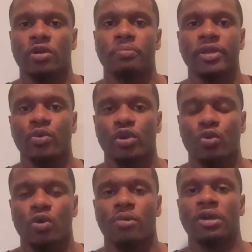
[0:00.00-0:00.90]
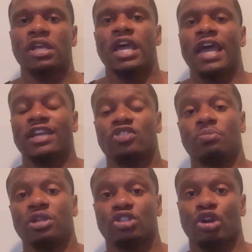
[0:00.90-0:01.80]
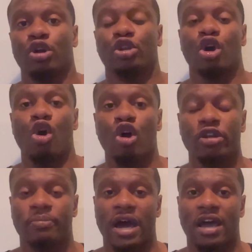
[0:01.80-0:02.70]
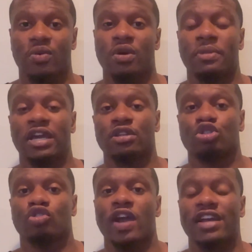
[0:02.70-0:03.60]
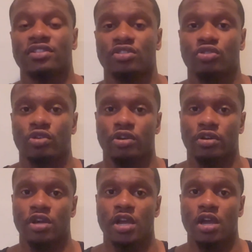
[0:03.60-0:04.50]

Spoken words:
to be with a woman and to be turned on by a woman and attracted to her.